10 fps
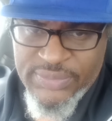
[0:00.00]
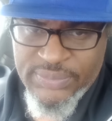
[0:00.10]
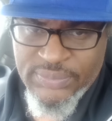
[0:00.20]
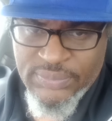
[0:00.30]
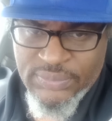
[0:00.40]

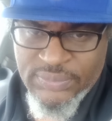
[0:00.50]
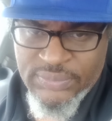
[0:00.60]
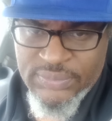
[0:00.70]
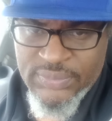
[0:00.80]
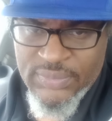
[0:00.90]

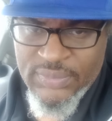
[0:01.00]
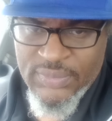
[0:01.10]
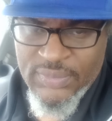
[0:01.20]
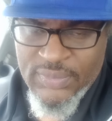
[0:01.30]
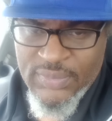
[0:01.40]

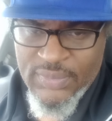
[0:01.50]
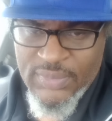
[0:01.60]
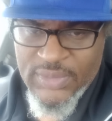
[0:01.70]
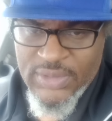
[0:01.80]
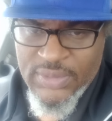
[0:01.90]

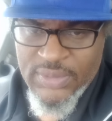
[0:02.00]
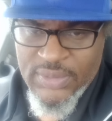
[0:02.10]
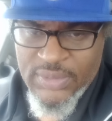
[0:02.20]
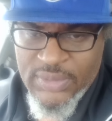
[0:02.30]
(silence)